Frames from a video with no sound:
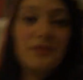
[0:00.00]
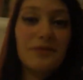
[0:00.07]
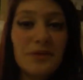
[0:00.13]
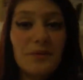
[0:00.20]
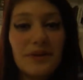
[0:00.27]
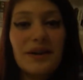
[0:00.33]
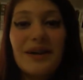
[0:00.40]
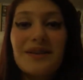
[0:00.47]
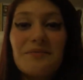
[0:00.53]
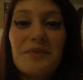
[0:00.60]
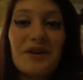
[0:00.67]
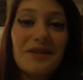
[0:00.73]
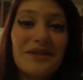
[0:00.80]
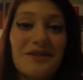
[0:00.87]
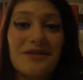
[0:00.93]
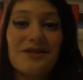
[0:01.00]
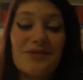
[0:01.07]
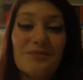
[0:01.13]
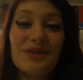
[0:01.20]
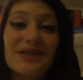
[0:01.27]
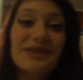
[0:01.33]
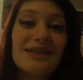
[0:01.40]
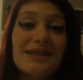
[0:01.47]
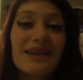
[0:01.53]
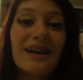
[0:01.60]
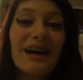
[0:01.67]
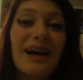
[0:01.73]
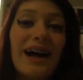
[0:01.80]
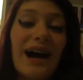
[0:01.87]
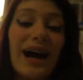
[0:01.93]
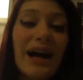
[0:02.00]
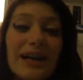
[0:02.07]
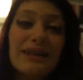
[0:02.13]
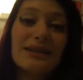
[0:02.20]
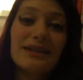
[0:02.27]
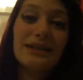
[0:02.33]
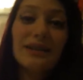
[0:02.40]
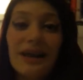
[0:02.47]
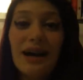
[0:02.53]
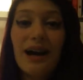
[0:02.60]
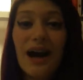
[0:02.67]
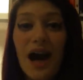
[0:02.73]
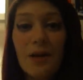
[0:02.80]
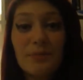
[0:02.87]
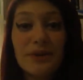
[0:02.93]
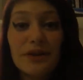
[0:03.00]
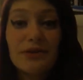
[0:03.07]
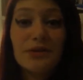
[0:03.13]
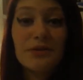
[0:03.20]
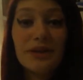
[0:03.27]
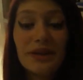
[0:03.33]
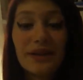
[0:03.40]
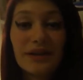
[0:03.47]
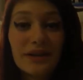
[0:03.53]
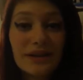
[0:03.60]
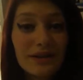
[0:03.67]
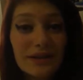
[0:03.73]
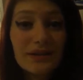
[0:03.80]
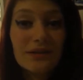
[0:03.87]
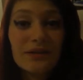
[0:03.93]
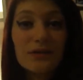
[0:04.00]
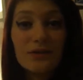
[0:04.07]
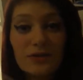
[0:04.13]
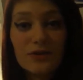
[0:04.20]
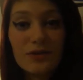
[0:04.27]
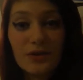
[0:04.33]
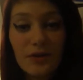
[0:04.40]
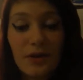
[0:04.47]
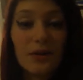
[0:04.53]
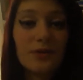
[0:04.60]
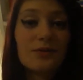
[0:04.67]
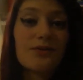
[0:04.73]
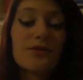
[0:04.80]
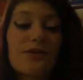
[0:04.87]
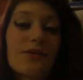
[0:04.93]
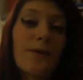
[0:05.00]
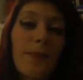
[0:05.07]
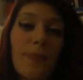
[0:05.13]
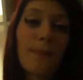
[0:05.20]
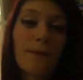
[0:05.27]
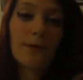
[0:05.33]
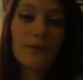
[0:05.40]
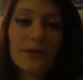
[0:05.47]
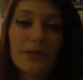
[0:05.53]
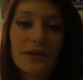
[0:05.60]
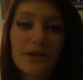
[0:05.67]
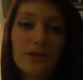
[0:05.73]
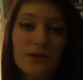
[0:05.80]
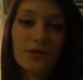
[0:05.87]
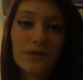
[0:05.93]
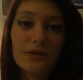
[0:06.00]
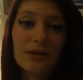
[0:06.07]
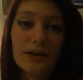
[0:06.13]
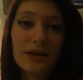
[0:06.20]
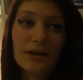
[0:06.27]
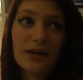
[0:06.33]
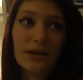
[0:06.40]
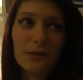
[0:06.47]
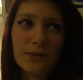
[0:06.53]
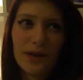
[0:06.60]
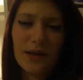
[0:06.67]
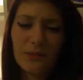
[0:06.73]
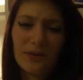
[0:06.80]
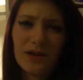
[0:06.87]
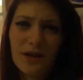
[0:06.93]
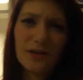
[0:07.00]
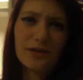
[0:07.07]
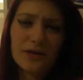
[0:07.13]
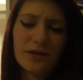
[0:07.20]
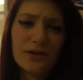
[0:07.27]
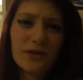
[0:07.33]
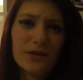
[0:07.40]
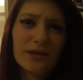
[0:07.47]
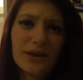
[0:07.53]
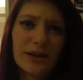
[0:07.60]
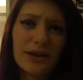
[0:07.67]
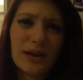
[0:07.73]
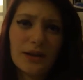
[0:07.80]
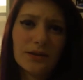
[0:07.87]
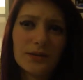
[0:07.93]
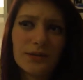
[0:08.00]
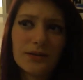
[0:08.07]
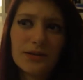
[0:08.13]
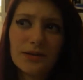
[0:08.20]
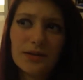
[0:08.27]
everyone had a Merry Christmas and Happy New Year to those who are in the new year now. Yeah, we are in the new year now.